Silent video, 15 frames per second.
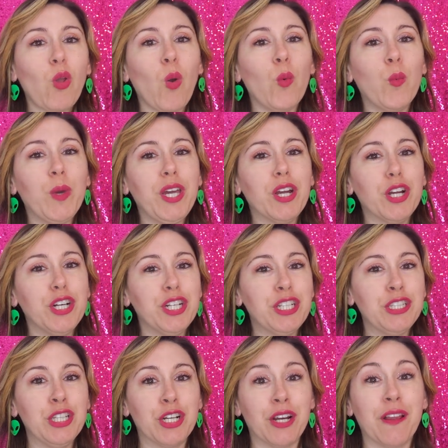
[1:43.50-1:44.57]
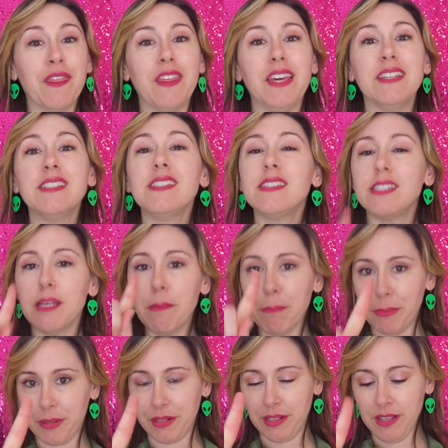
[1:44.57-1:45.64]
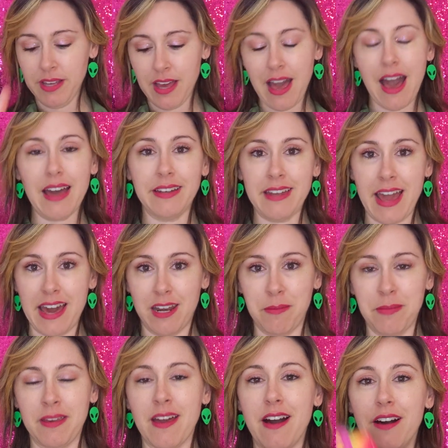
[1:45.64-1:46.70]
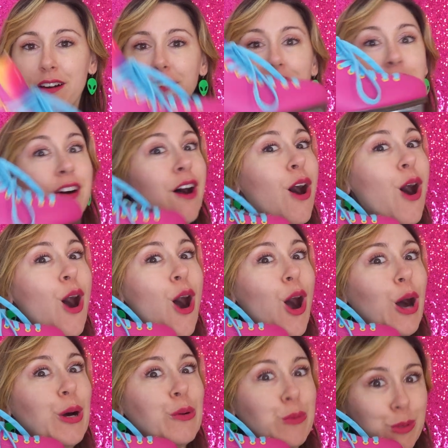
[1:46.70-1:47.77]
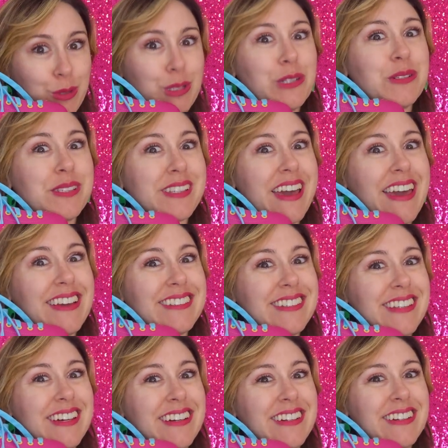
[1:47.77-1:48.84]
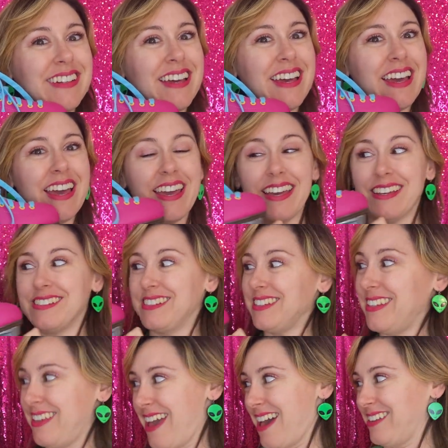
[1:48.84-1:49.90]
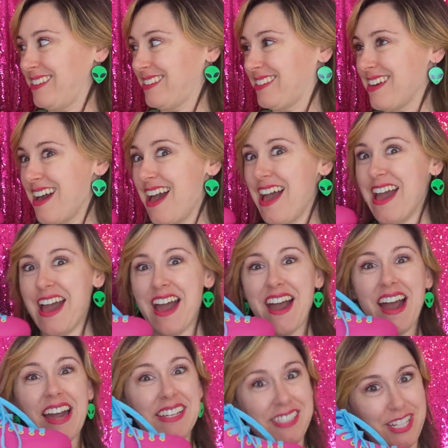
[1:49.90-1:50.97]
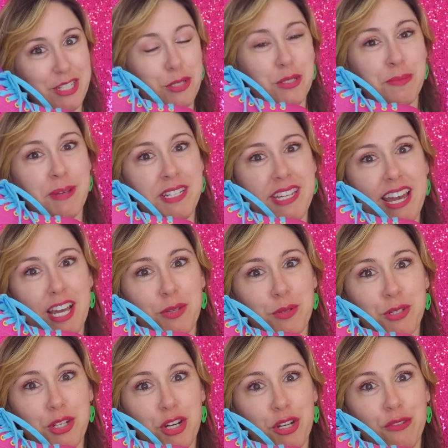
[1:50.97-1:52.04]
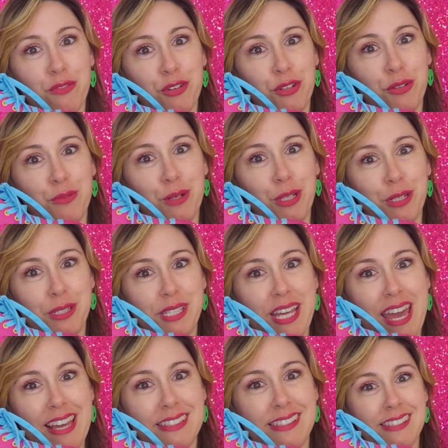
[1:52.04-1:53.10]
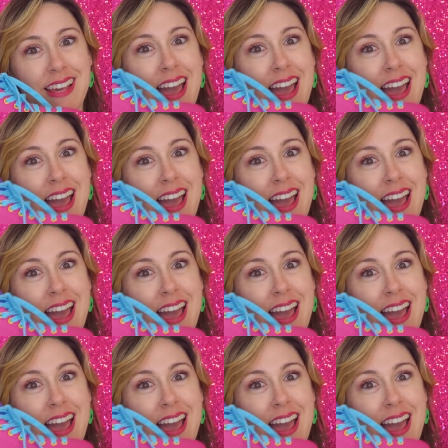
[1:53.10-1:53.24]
we are gonna learn the simple anatomy of a roller skate. And yes, I did use my tax return for new roller skates.